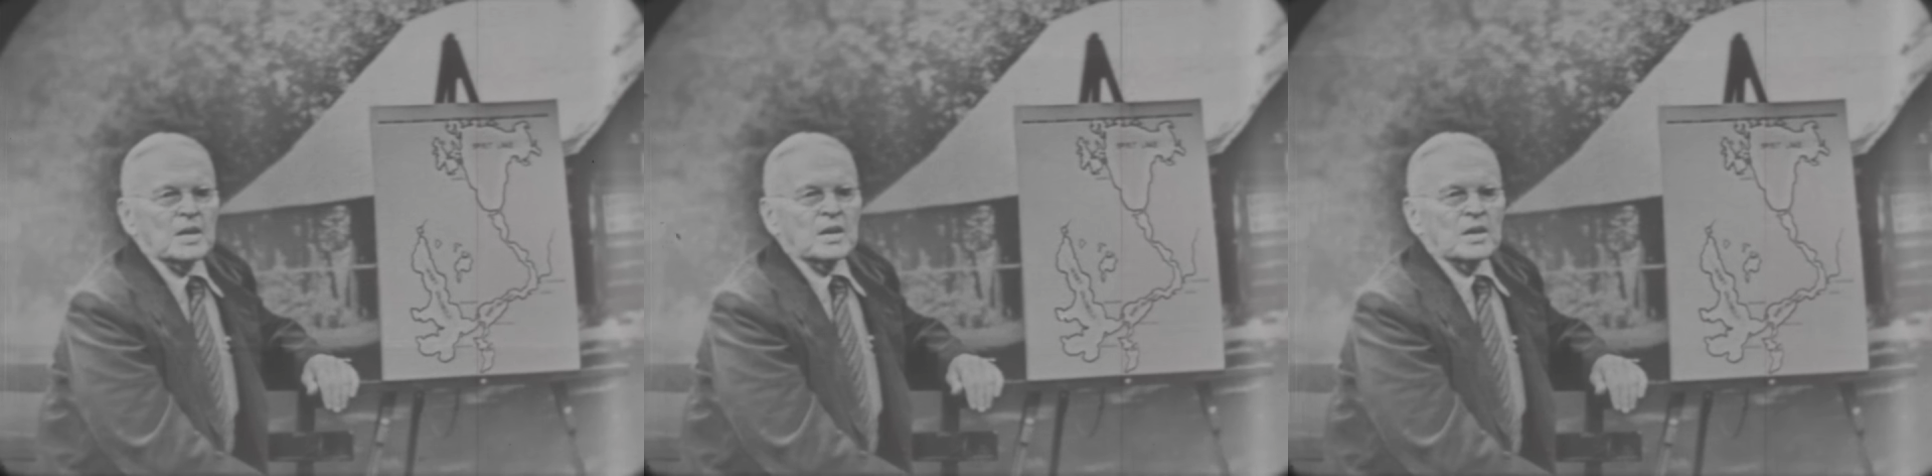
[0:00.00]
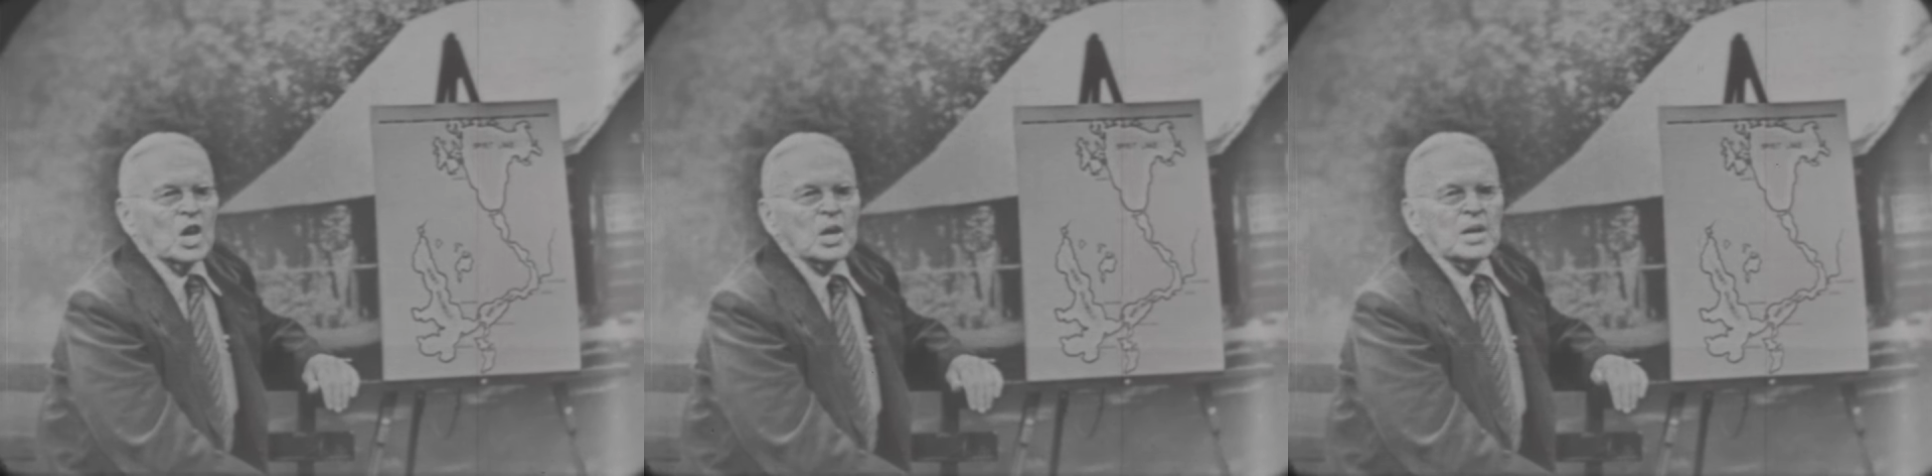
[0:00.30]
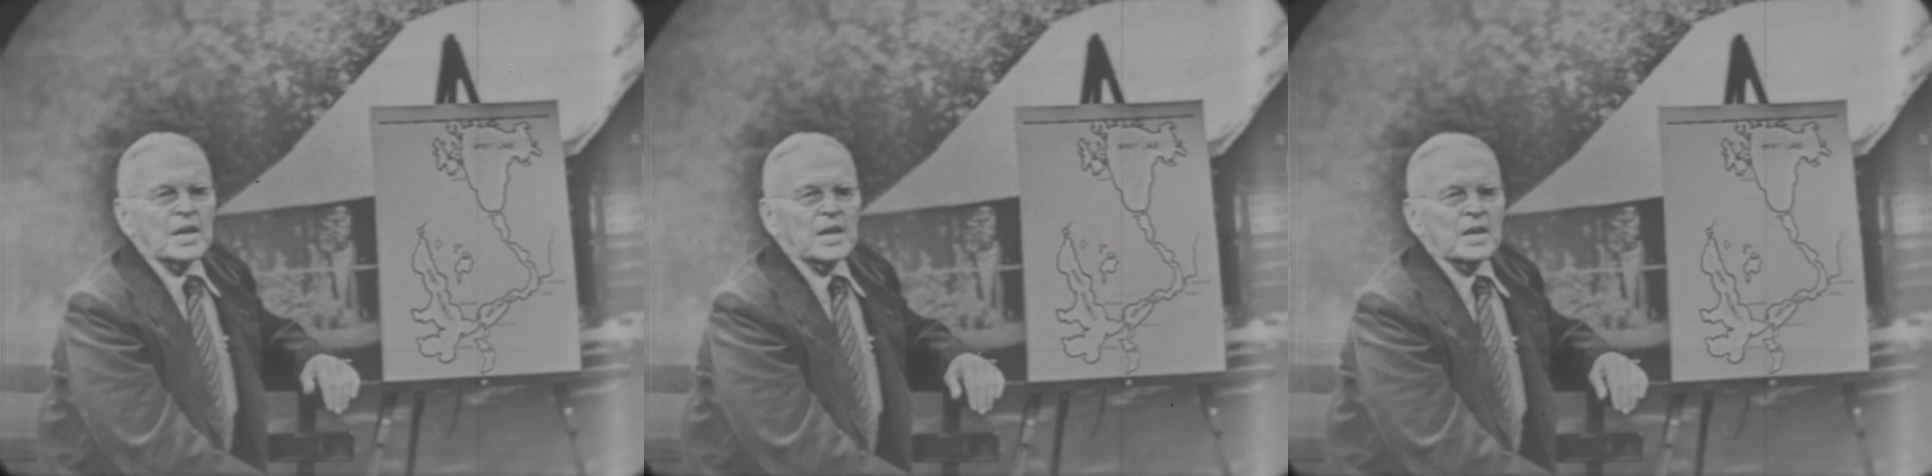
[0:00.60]
uh,
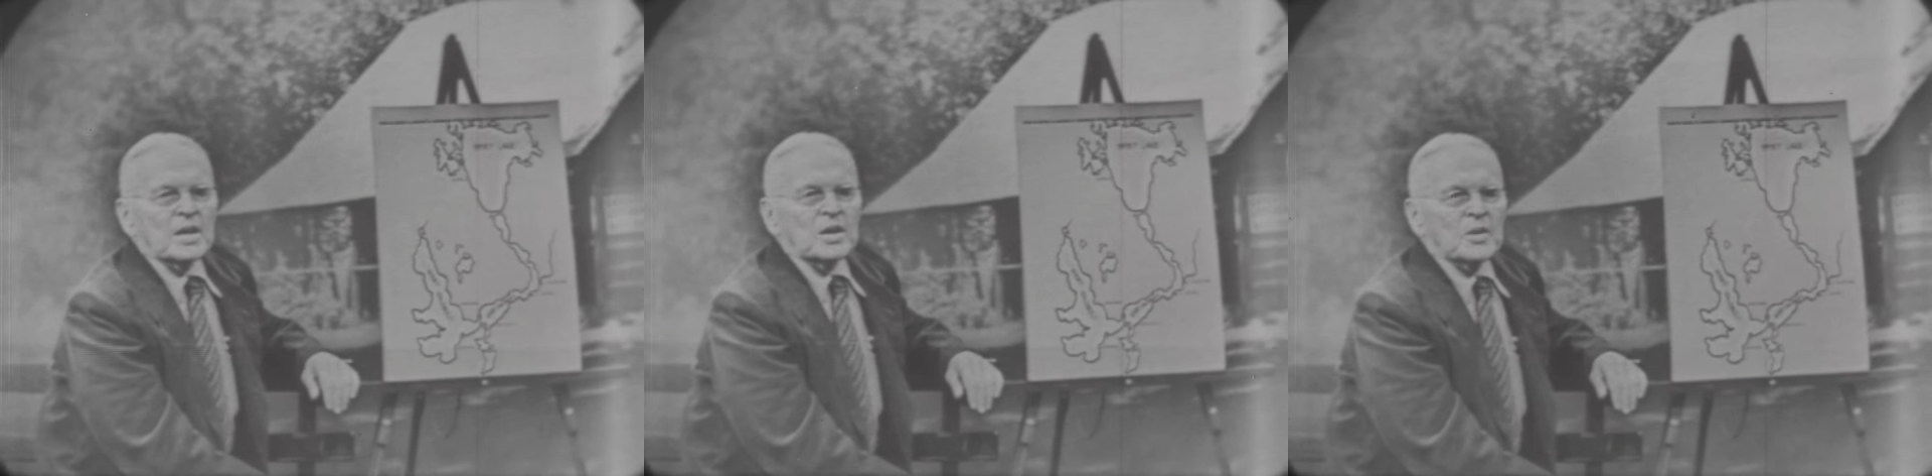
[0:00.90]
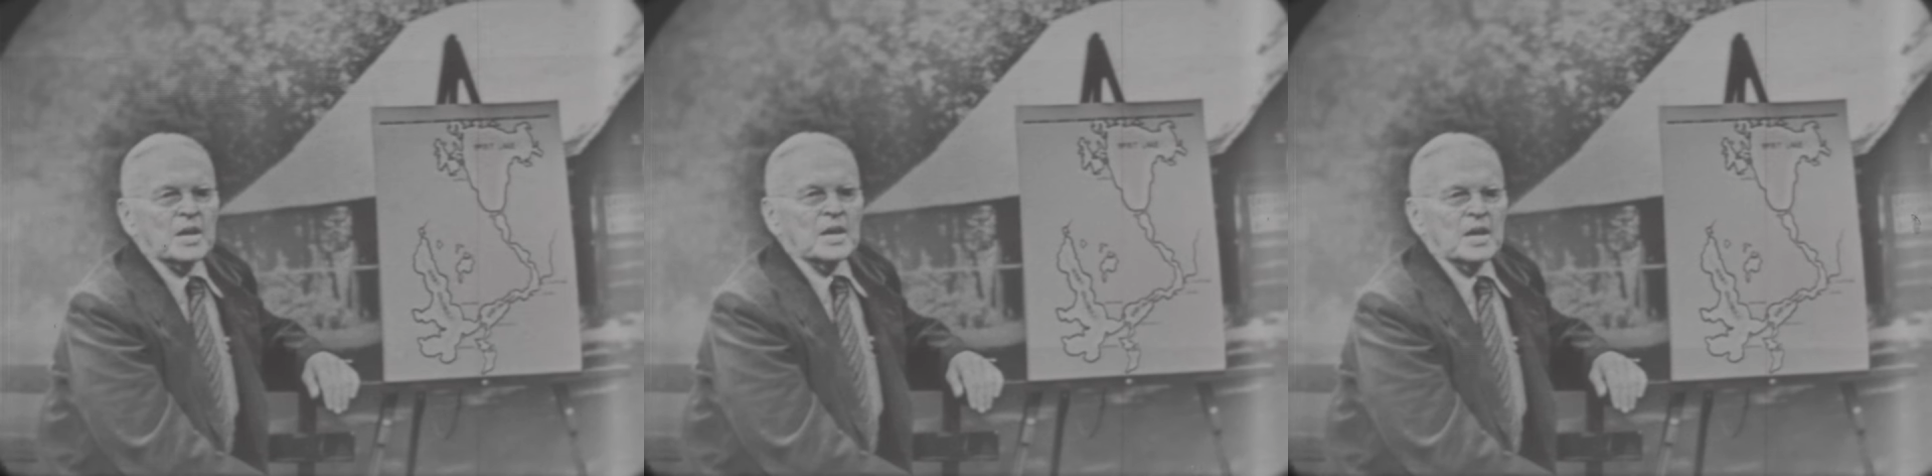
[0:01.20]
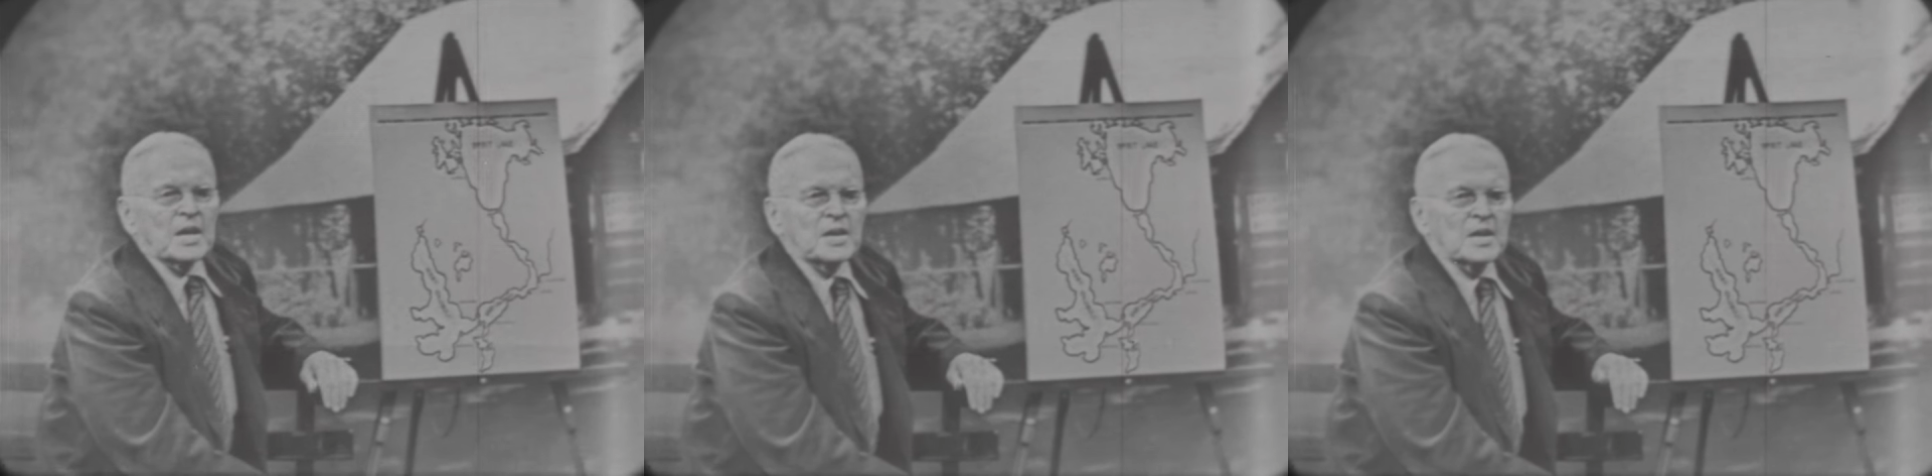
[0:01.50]

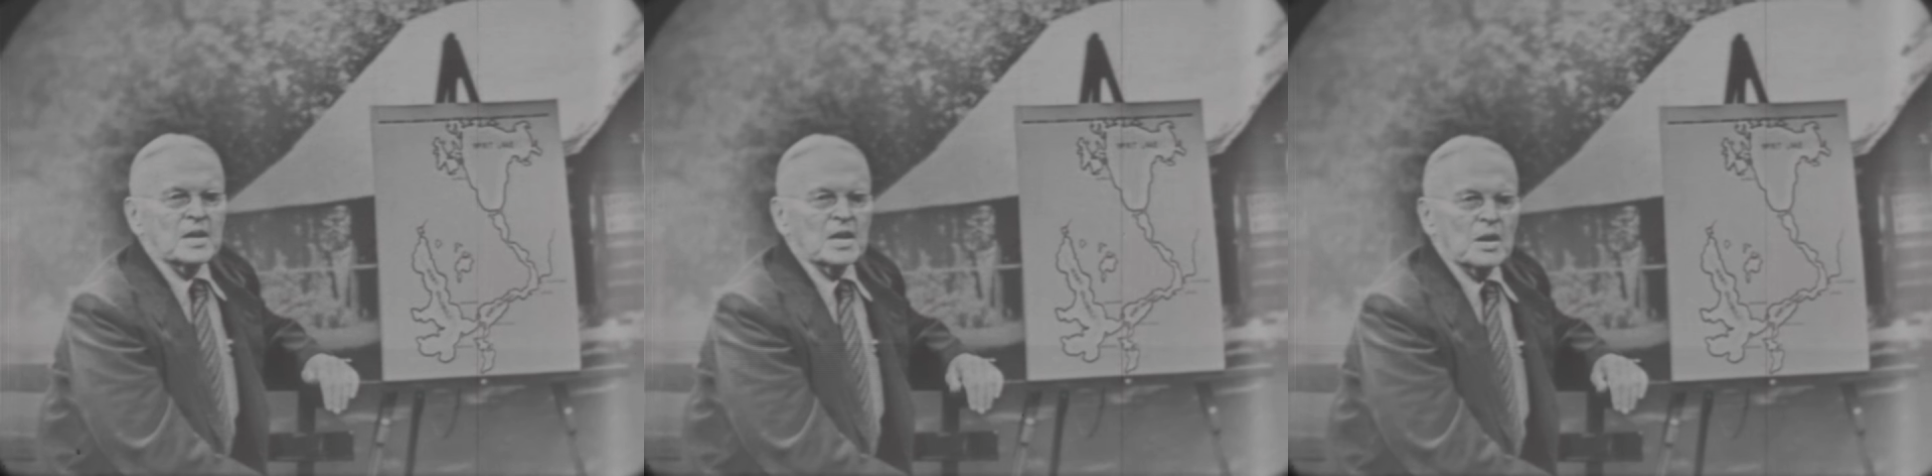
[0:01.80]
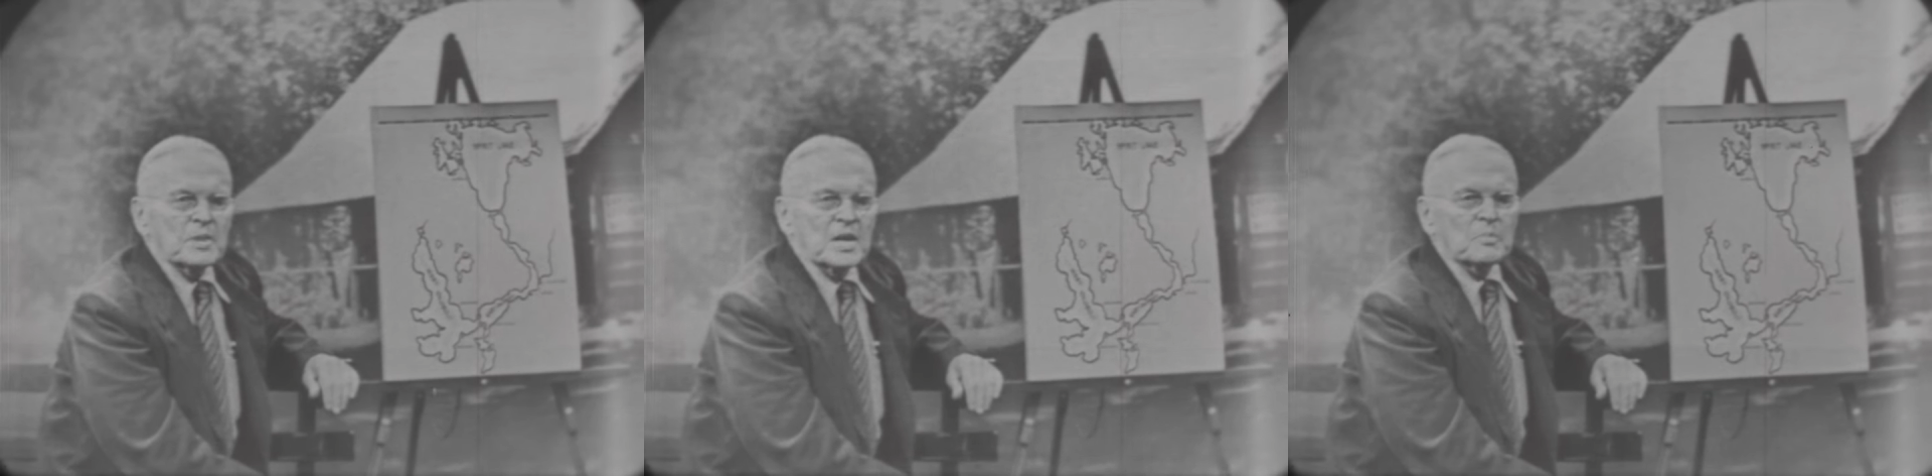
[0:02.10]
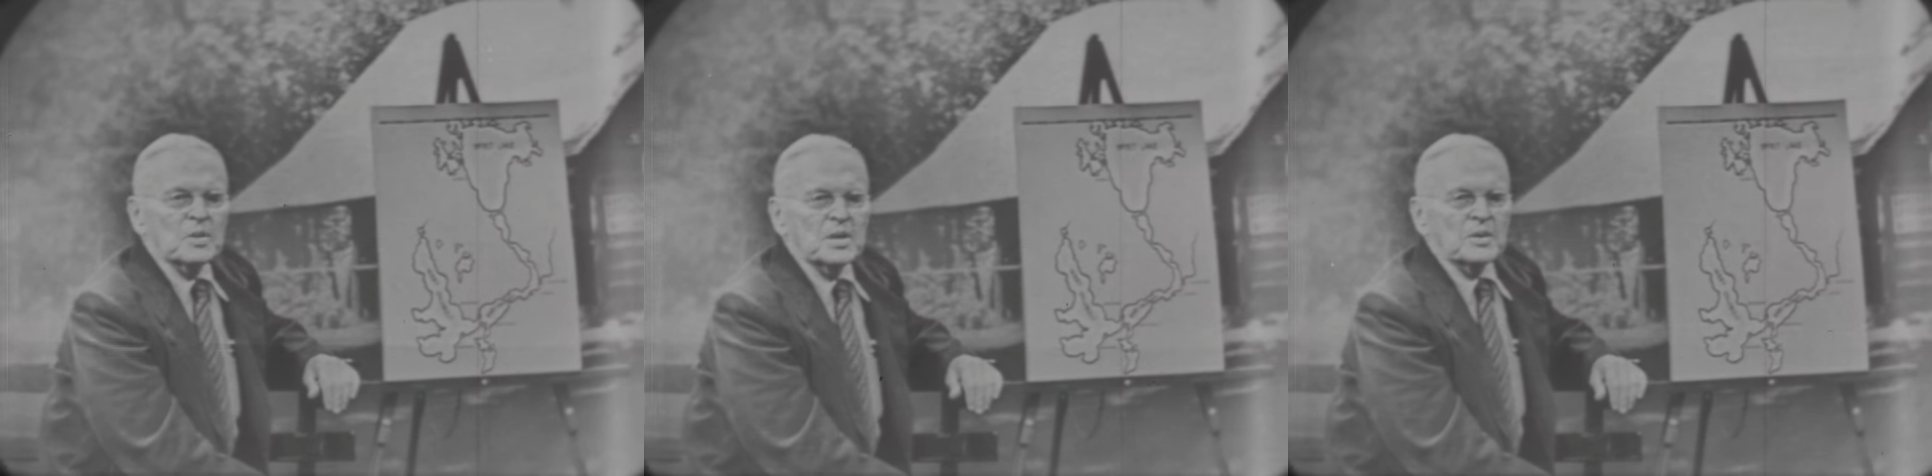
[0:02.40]
ugly-looking Indian named
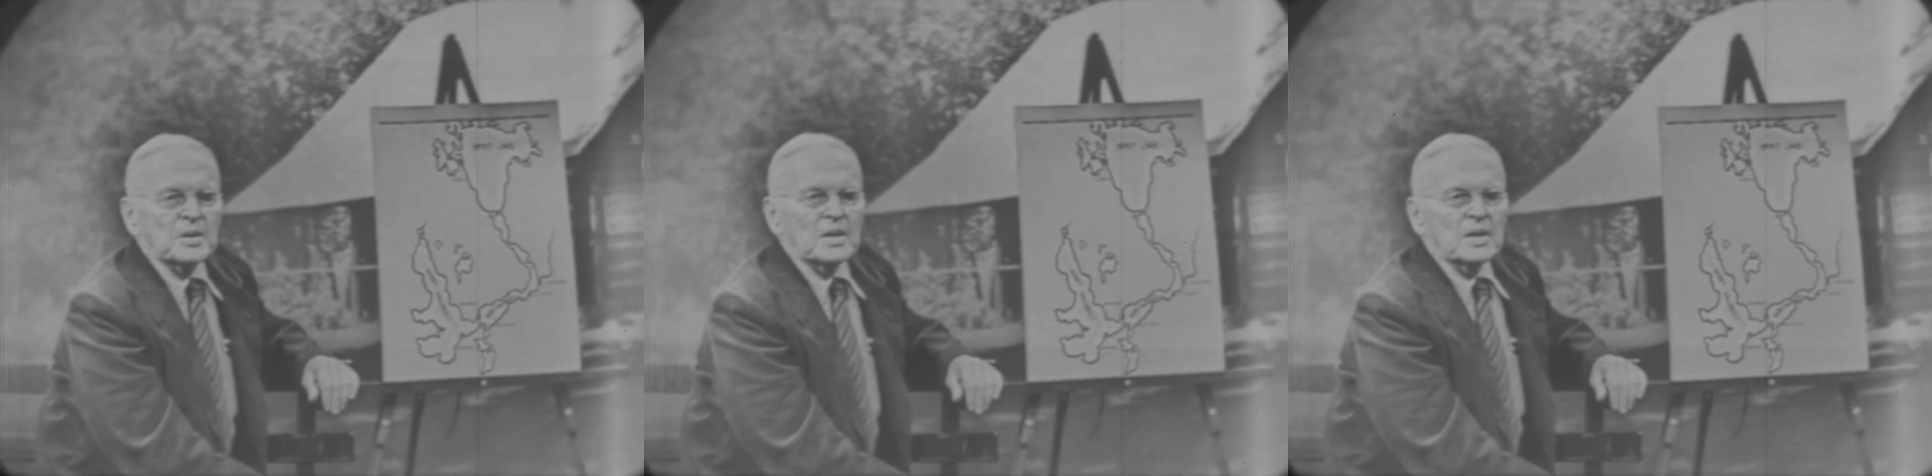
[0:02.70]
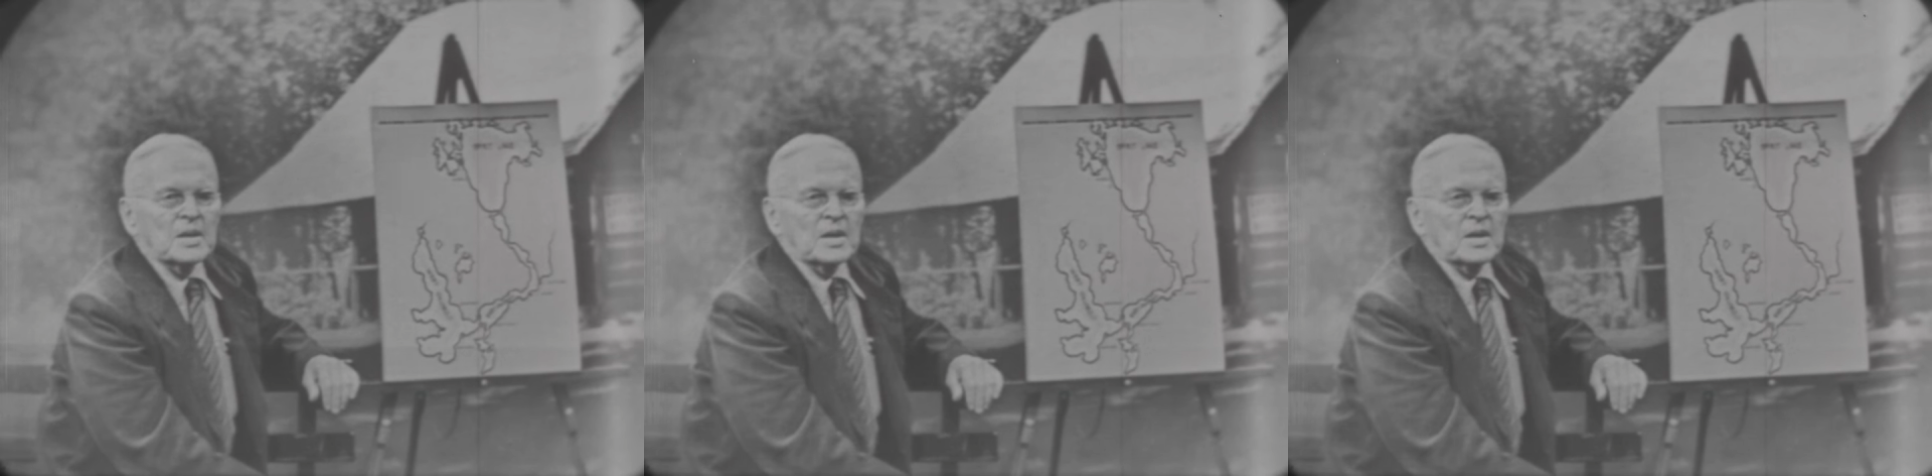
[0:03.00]
Inkpaduta